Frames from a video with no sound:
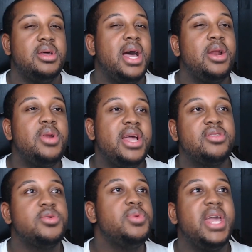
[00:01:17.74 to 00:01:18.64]
I don't like
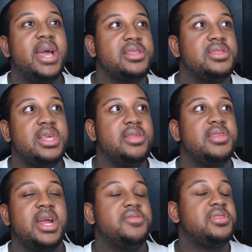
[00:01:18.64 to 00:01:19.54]
to react to things
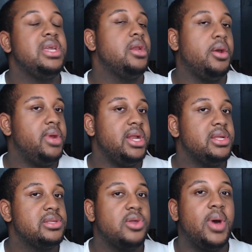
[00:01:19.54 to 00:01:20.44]
that I've seen already.
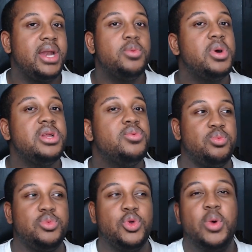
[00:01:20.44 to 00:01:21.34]
So I didn't want to
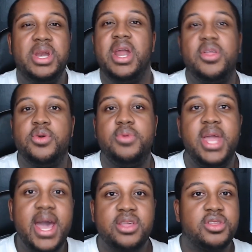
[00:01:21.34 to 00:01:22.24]
do another
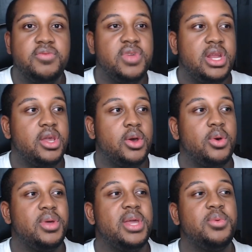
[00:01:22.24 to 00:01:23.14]
reaction
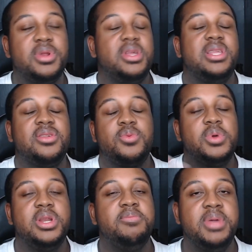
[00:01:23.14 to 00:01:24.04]
video. It would, it just
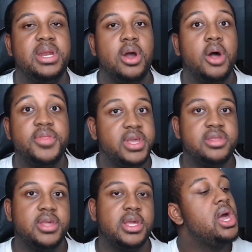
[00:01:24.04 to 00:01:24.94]
wouldn't have been
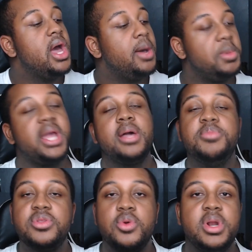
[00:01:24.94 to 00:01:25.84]
authentic. I'm like, I'm
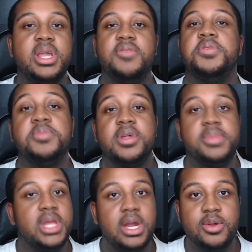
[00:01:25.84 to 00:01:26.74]
just going to give them
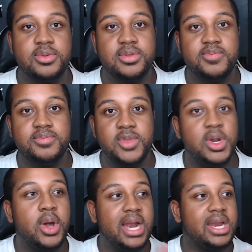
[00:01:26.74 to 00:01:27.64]
something else you
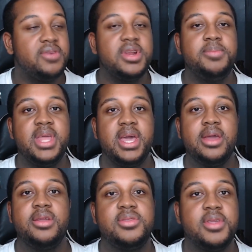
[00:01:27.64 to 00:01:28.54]
know, I leave it up
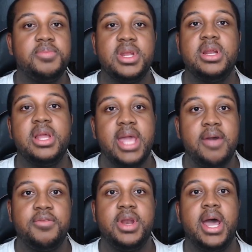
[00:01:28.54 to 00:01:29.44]
there. It's something to look
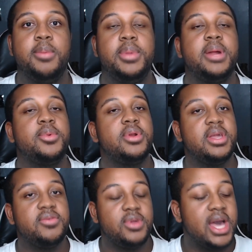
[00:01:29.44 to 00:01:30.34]
at for now, but I'm going to
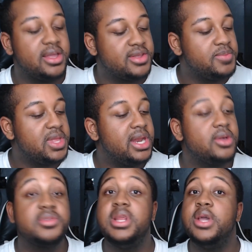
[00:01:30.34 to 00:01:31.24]
give you guys something
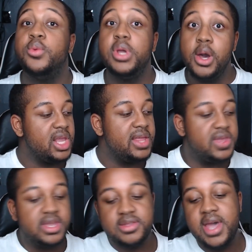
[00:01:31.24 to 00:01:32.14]
else, and here we go.
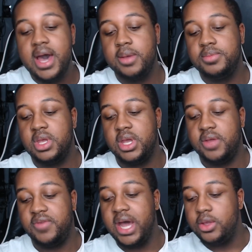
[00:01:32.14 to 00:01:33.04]
This time, the
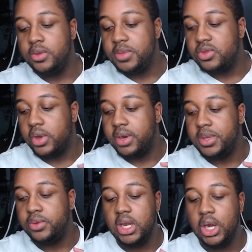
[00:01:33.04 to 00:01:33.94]
volume is going to
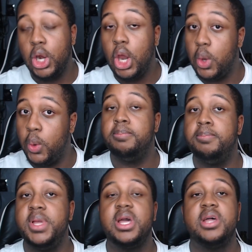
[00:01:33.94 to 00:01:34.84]
be low
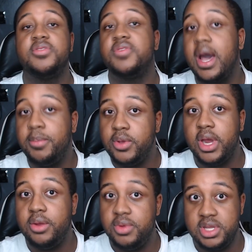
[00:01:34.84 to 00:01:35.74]
because of
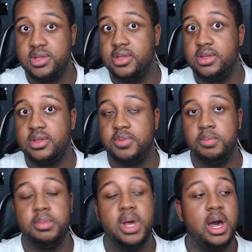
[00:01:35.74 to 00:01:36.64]
copyright reasons.
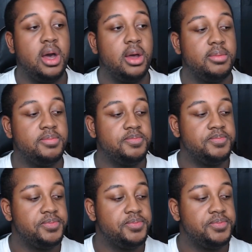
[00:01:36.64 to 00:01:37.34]
Um,